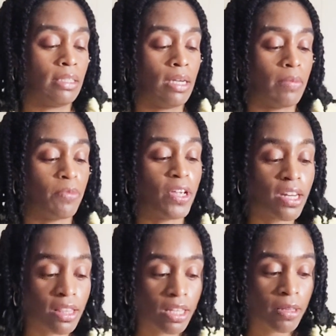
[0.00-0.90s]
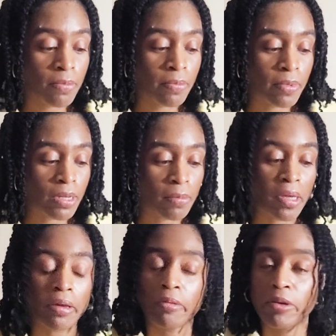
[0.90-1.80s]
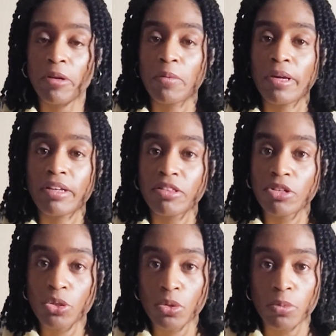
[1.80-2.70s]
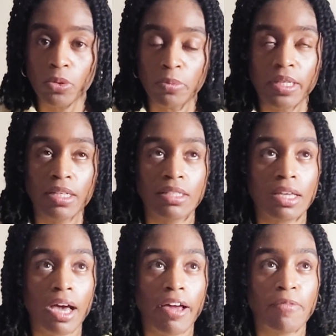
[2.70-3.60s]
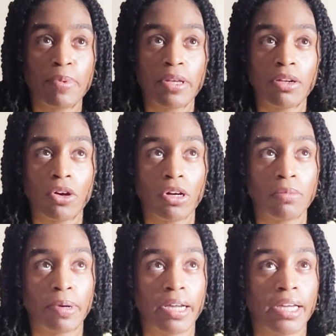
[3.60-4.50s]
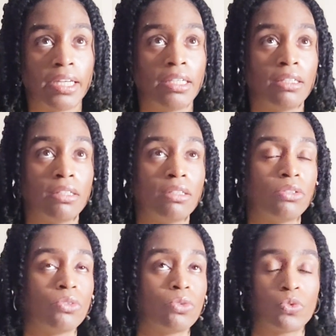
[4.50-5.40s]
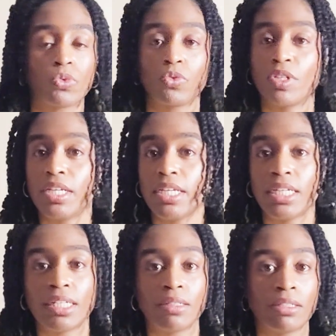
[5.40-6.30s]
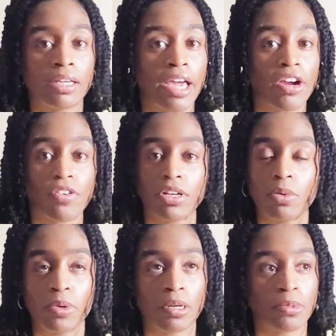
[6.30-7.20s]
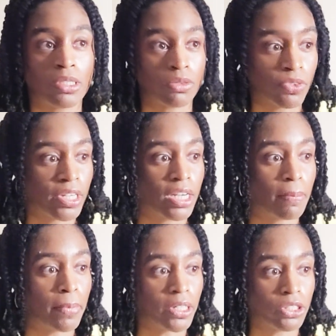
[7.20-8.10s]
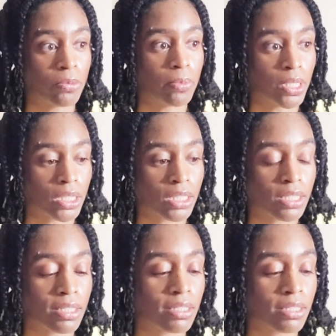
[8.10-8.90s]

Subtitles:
I'm reading them and I'm like, you know what, they're doable, because I've been on my reading era where I'm just reading a bunch of books,